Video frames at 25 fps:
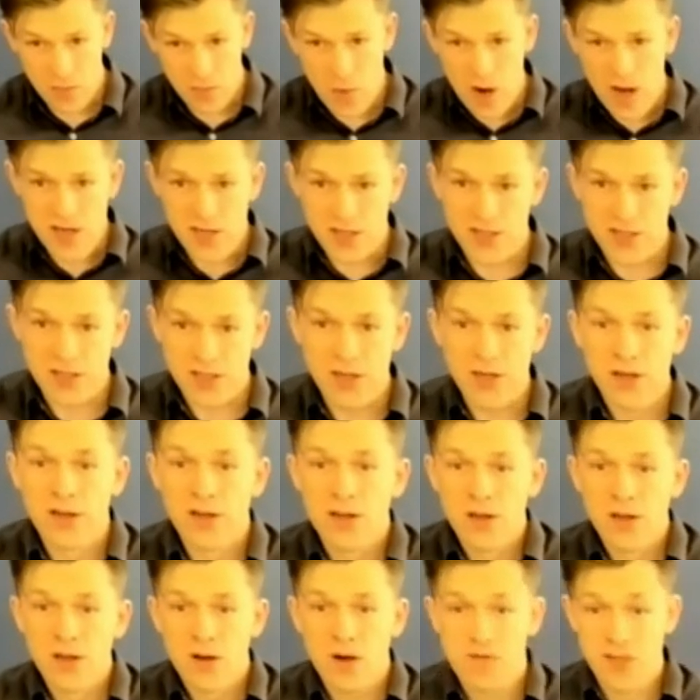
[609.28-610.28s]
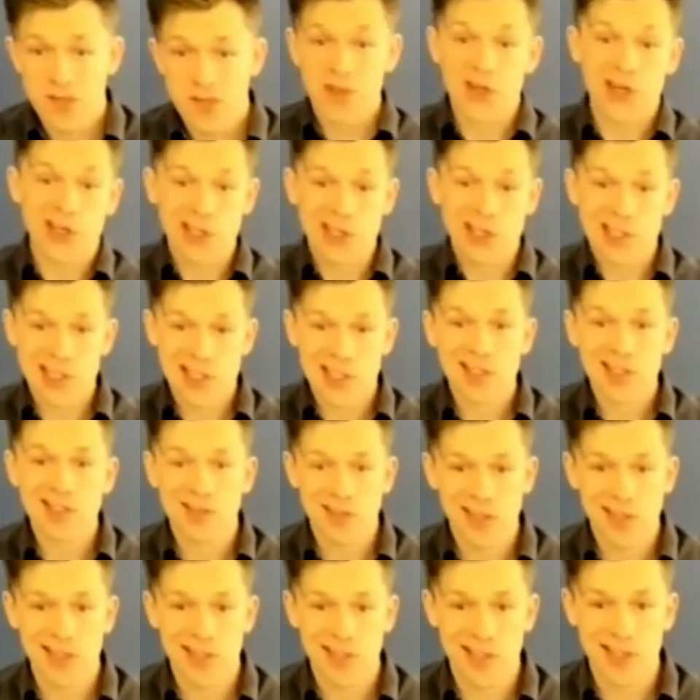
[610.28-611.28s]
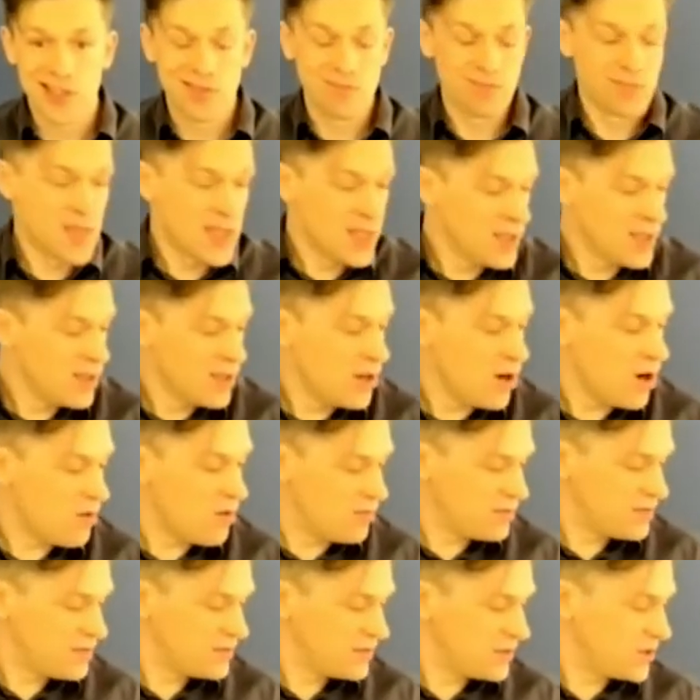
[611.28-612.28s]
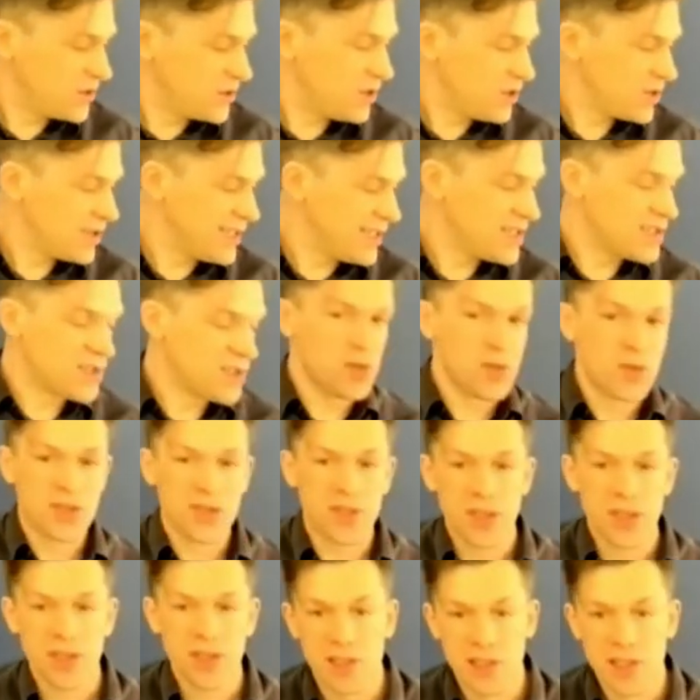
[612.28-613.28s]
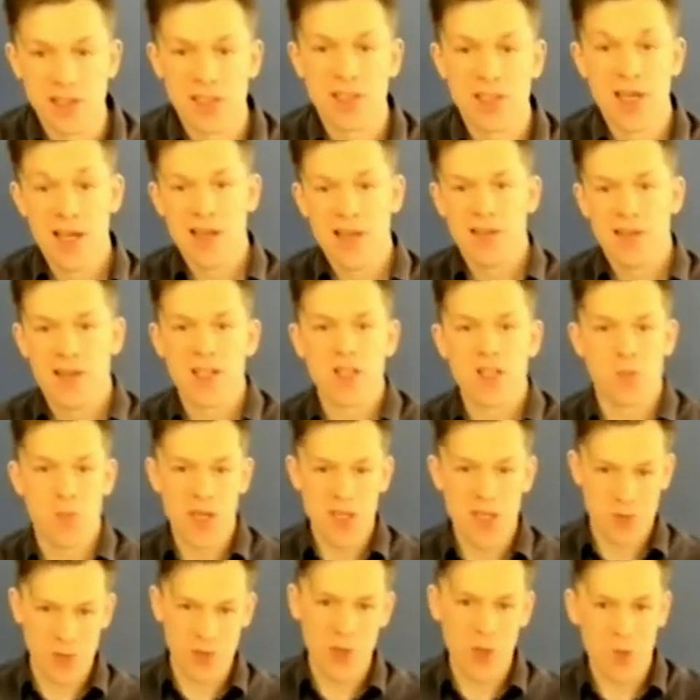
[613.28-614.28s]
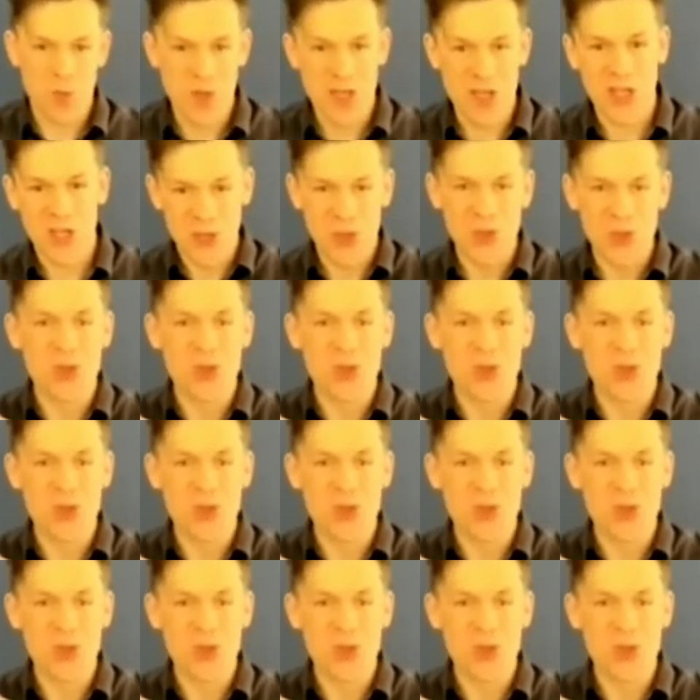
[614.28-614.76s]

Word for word: a wedge of circles um, of you know at least two circles, that space will not be 2